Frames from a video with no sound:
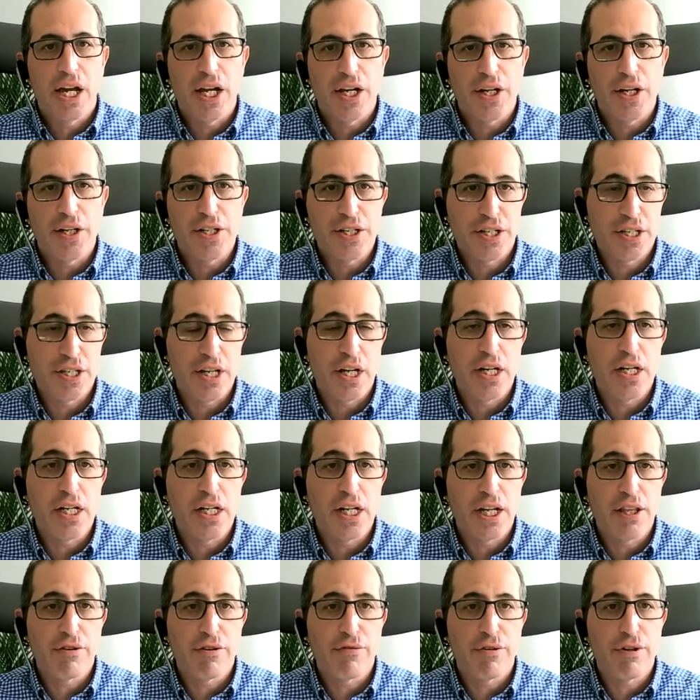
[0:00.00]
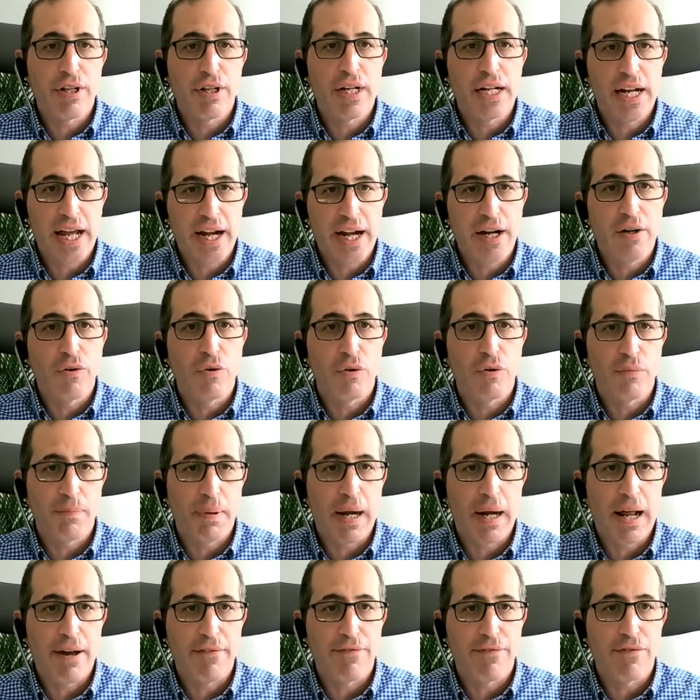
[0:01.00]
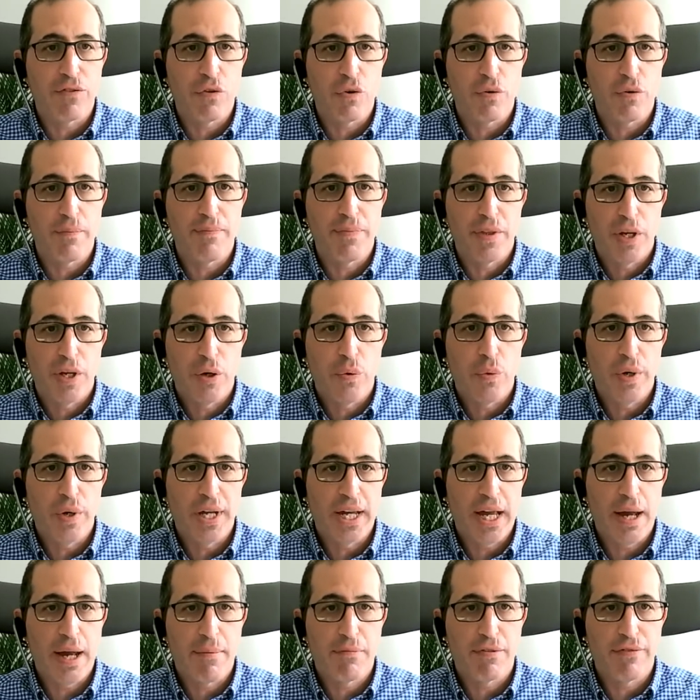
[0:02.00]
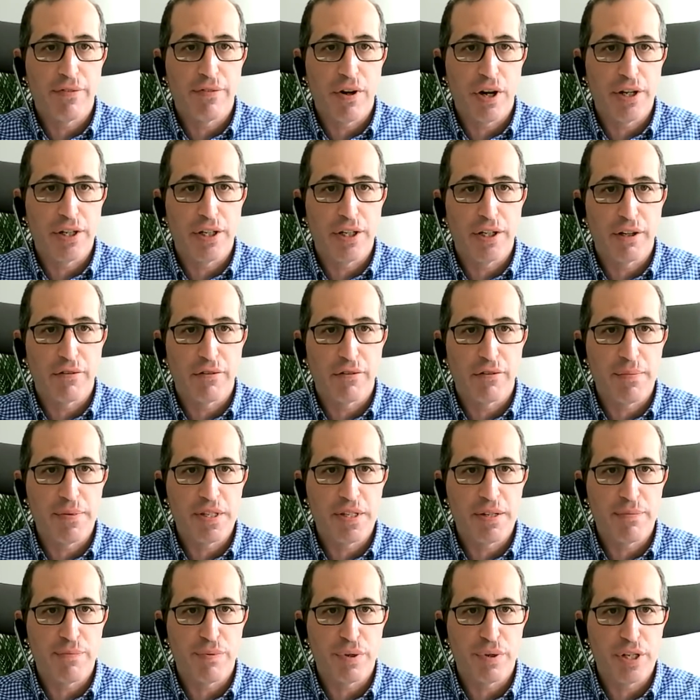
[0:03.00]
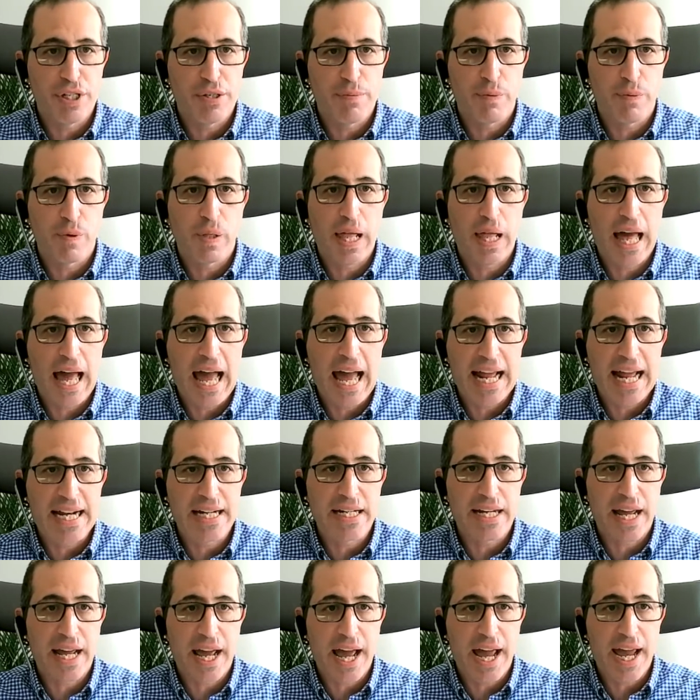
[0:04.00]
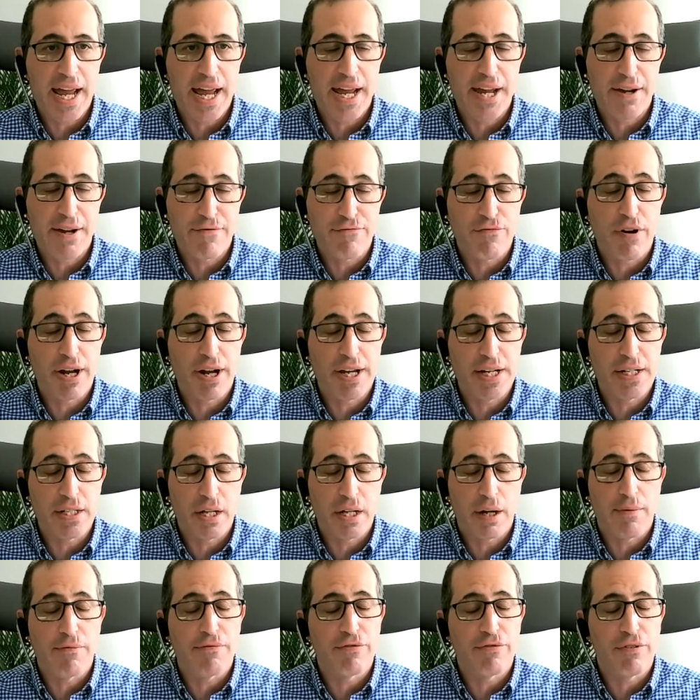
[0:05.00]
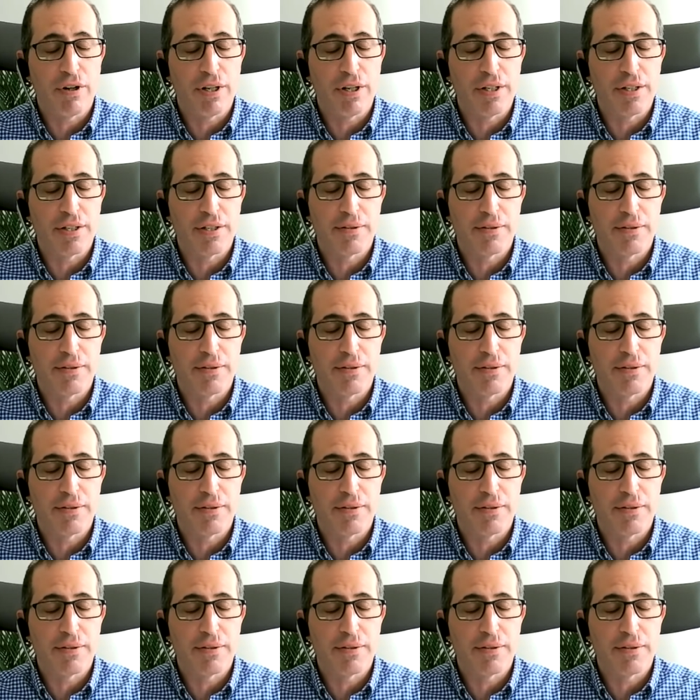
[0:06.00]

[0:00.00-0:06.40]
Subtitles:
certainly through the Lendlord platform, we can provide an agreement in principle and a rate upfront.